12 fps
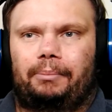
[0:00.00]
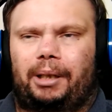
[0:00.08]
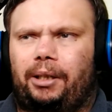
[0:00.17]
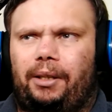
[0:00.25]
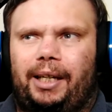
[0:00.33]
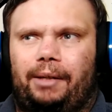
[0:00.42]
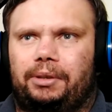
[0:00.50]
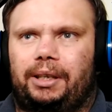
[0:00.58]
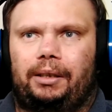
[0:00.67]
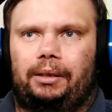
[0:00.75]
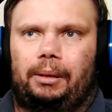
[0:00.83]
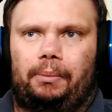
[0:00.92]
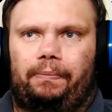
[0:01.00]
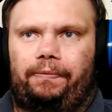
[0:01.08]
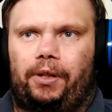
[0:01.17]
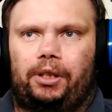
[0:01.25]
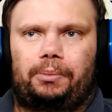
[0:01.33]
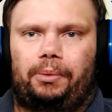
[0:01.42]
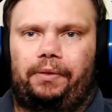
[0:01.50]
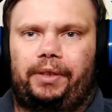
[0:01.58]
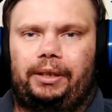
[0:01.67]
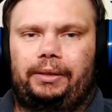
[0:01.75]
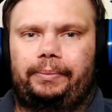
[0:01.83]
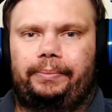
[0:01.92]
But I don't think he was in the first
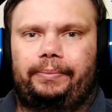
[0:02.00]
movie.